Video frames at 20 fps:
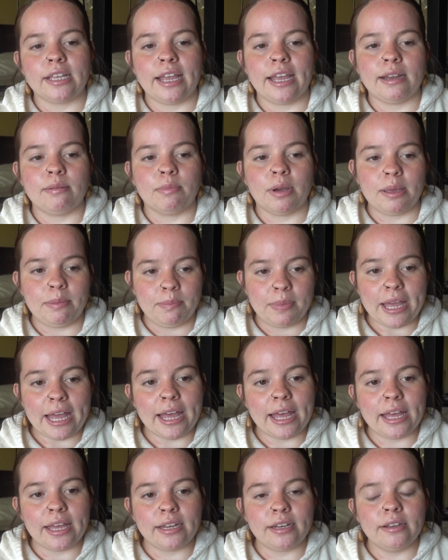and my
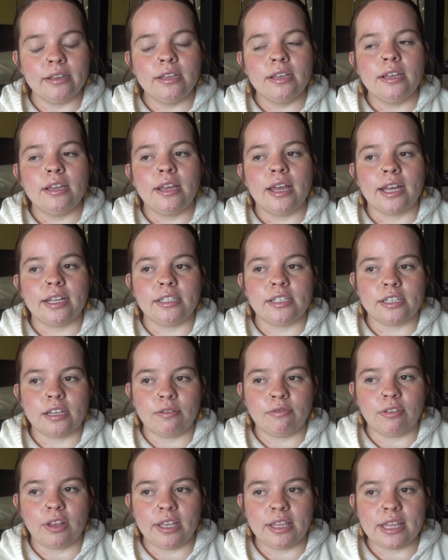bed and
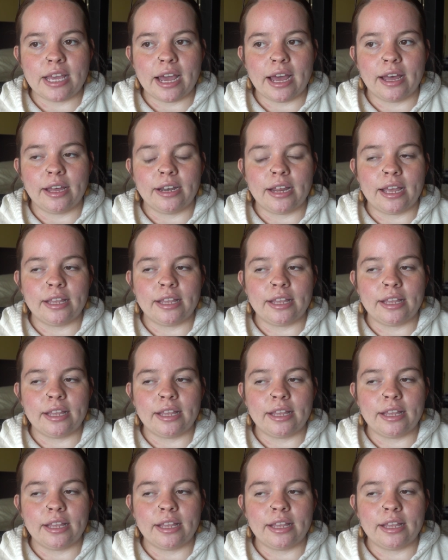stuff like that.